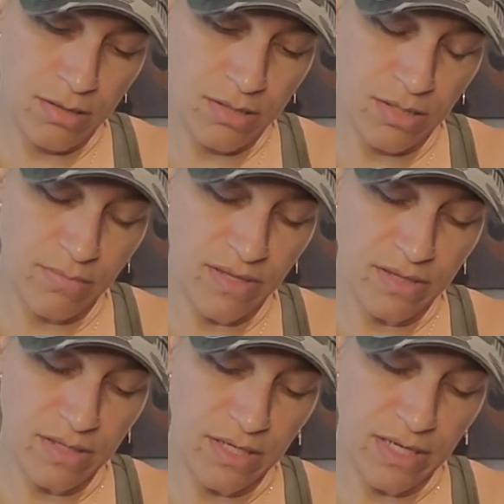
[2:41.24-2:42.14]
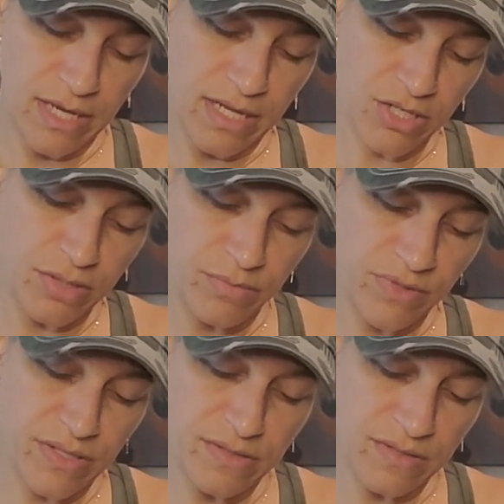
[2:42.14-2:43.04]
Talk about the connection,
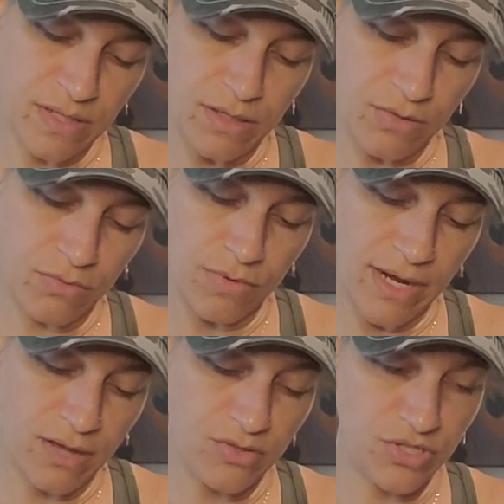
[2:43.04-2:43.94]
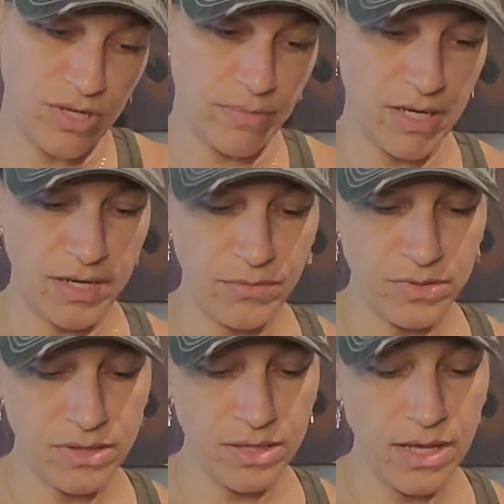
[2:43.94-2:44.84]
please, in and around Gemini
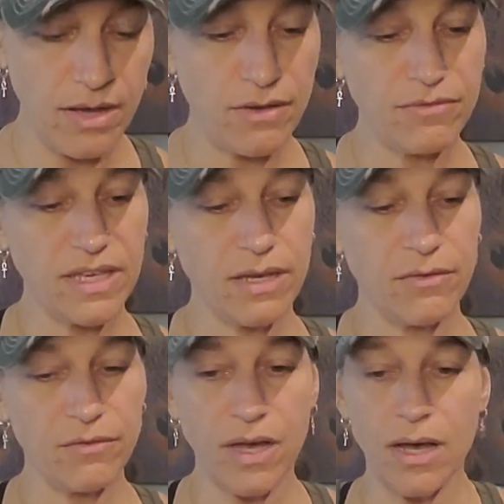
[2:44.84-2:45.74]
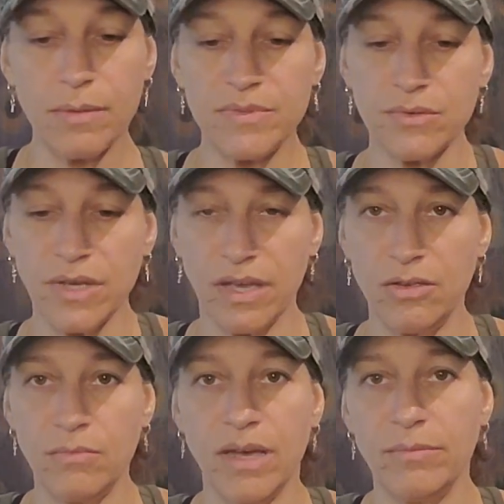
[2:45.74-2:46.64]
with love. King of Cups. Okay,
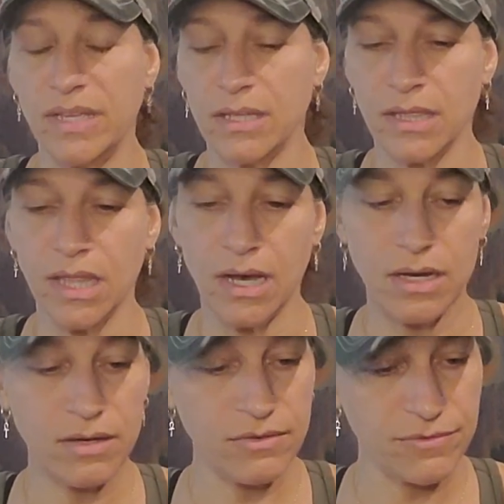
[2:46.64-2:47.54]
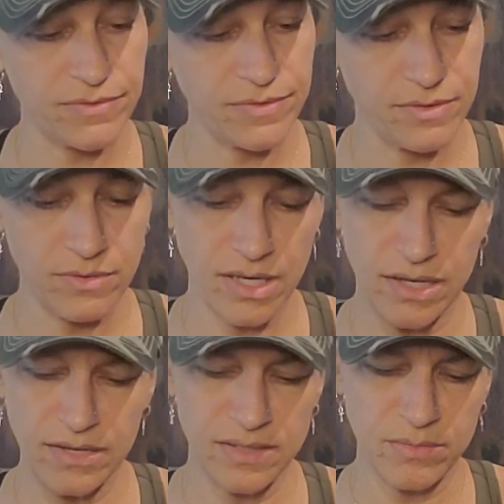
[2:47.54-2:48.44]
you might be in love.
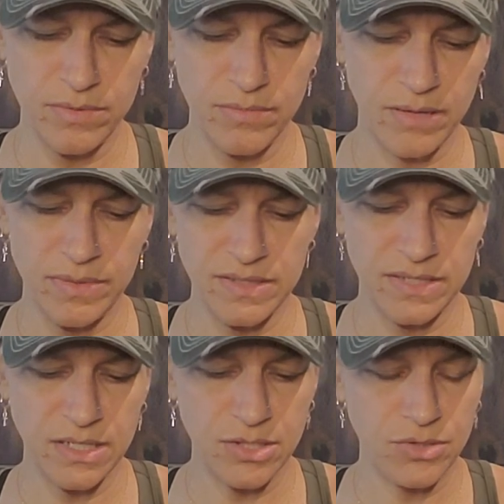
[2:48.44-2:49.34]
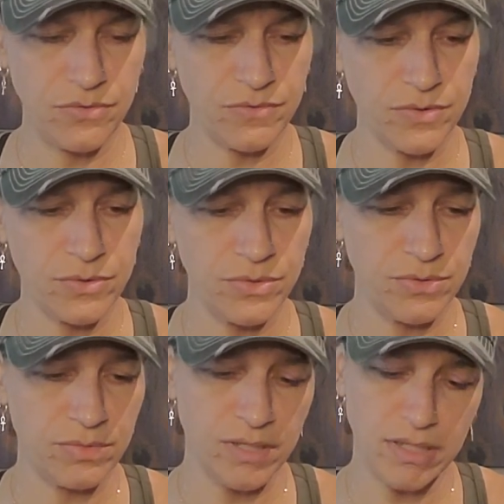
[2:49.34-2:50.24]
Okay, someone might be seeing you for who you
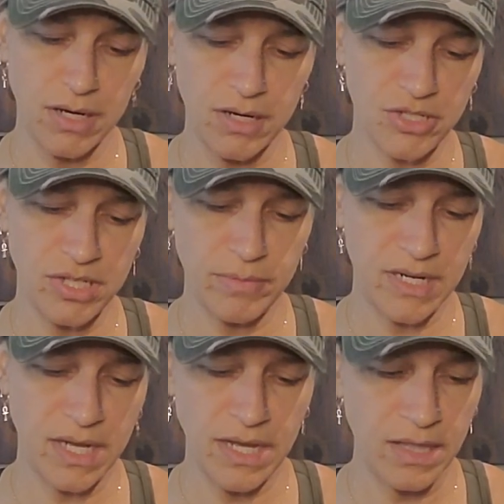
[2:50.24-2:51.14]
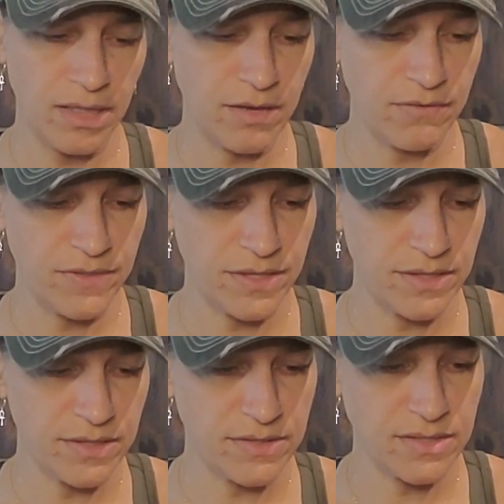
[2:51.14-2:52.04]
really are, Gemini. I love
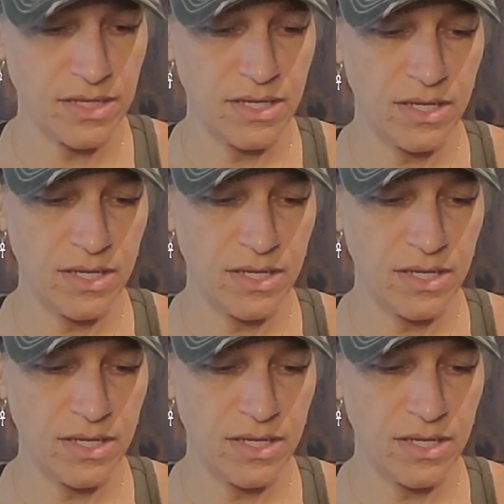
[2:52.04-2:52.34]
this.